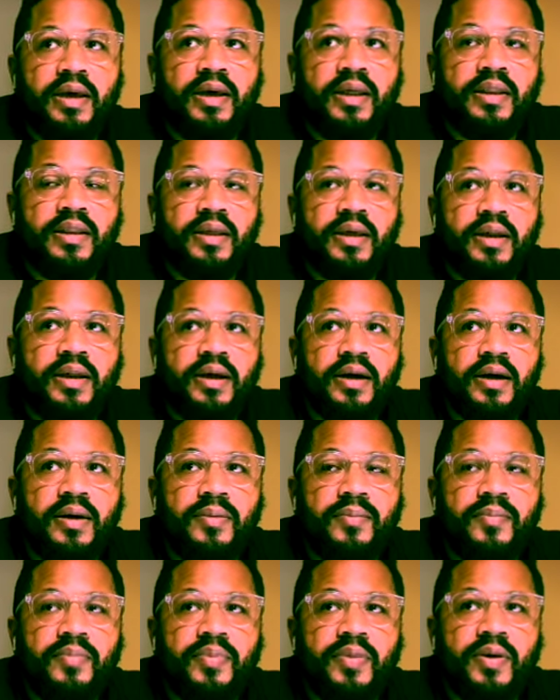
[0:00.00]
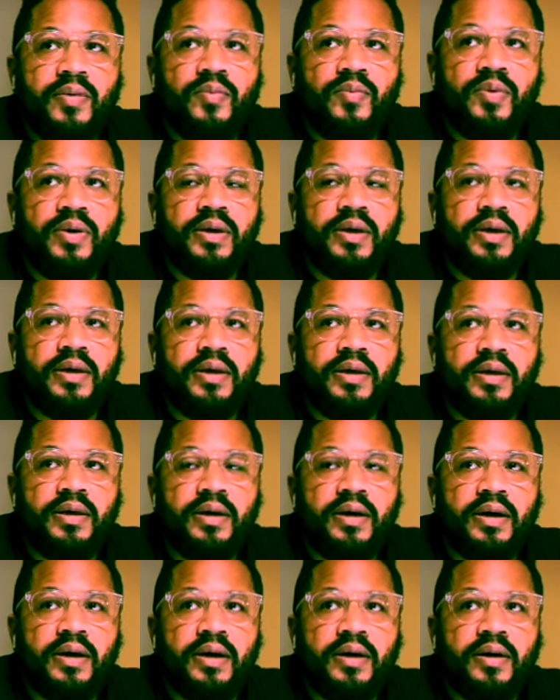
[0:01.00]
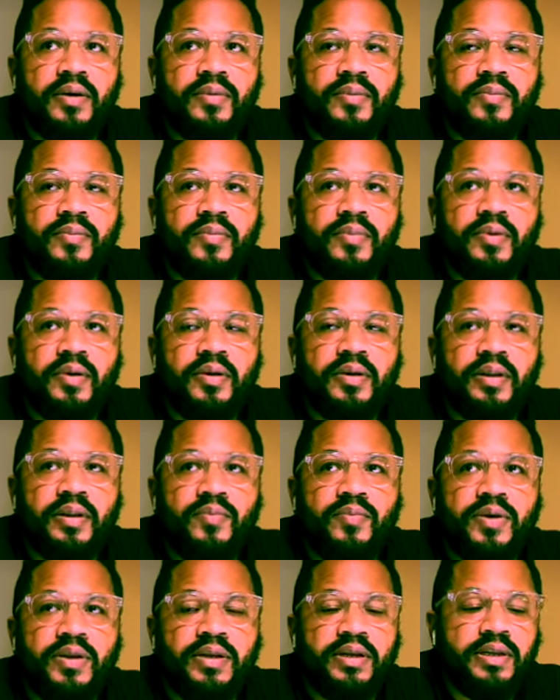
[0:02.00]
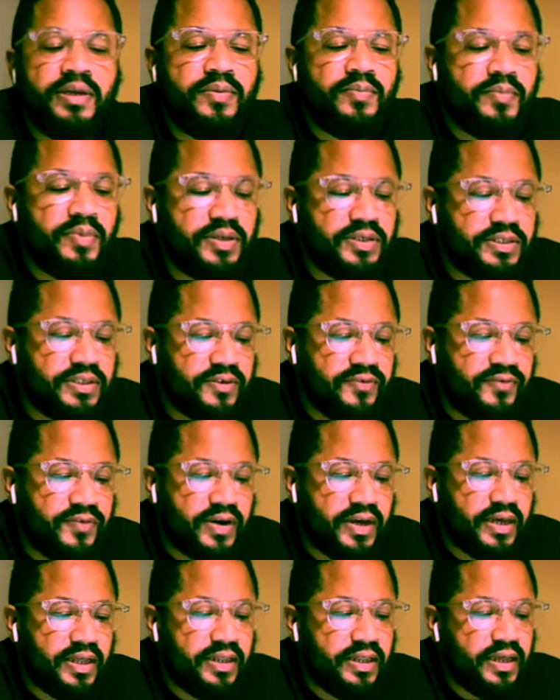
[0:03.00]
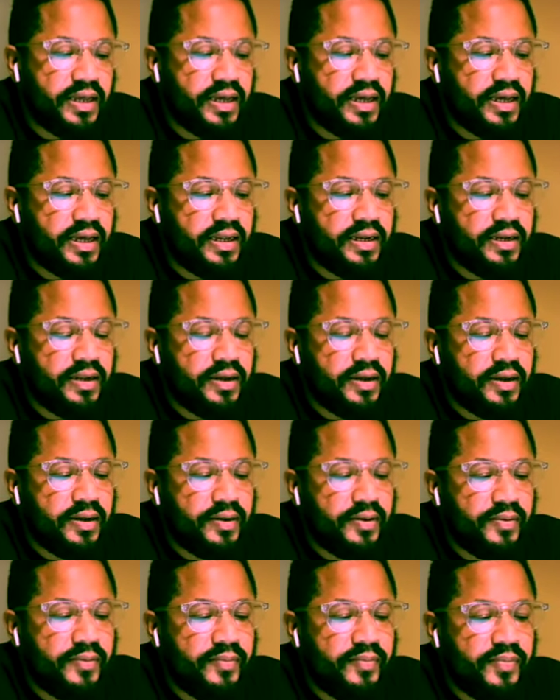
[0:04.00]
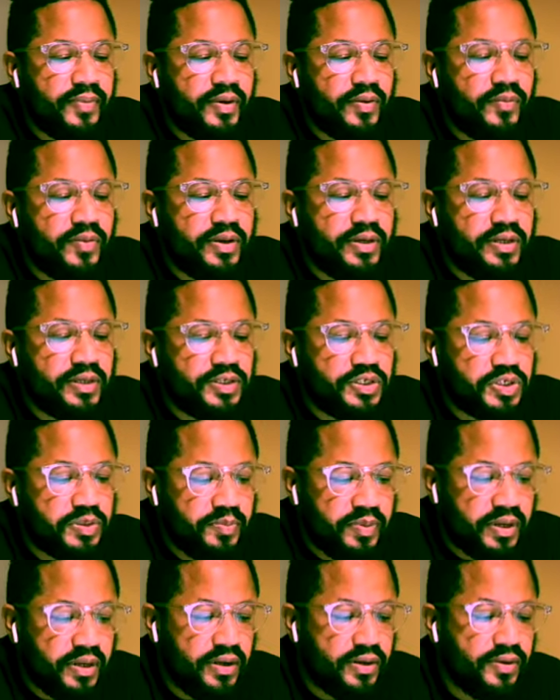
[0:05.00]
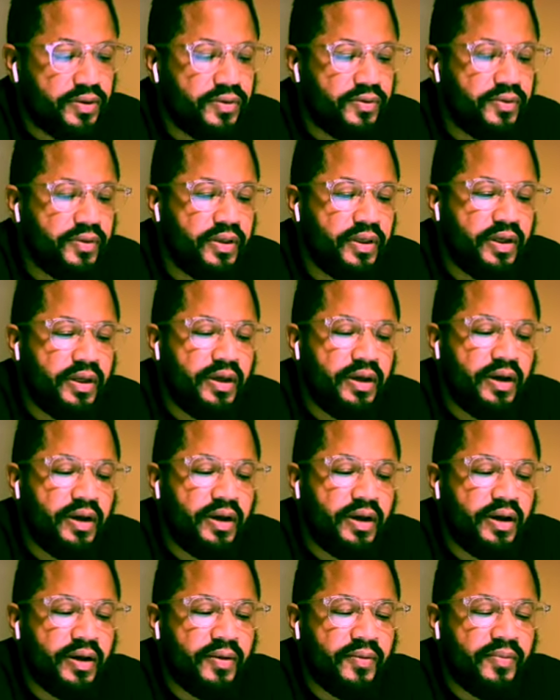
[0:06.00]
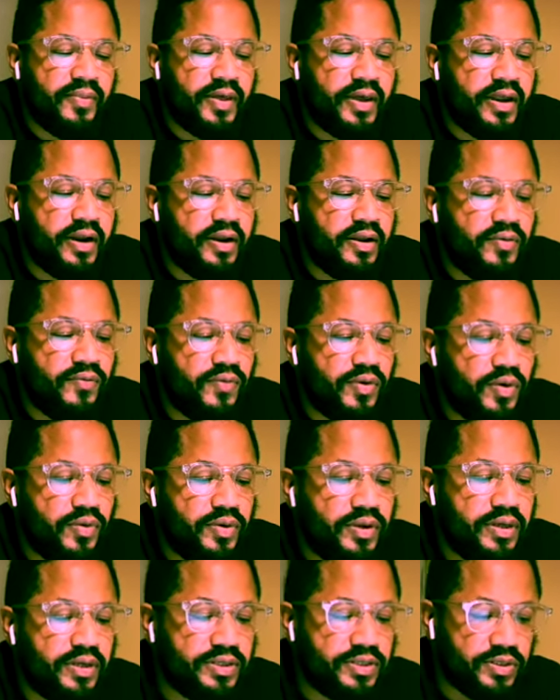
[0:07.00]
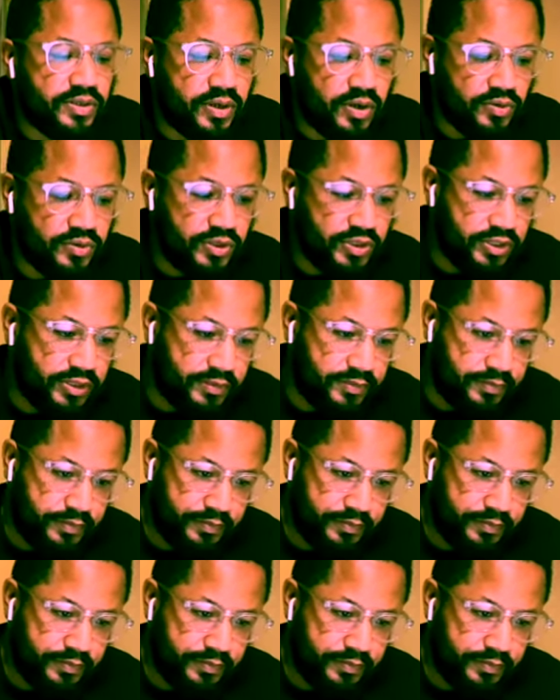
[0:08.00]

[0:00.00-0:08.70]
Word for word: that um, that we uh, uh, that we demystify that um, that we dispel uh, that erroneous notion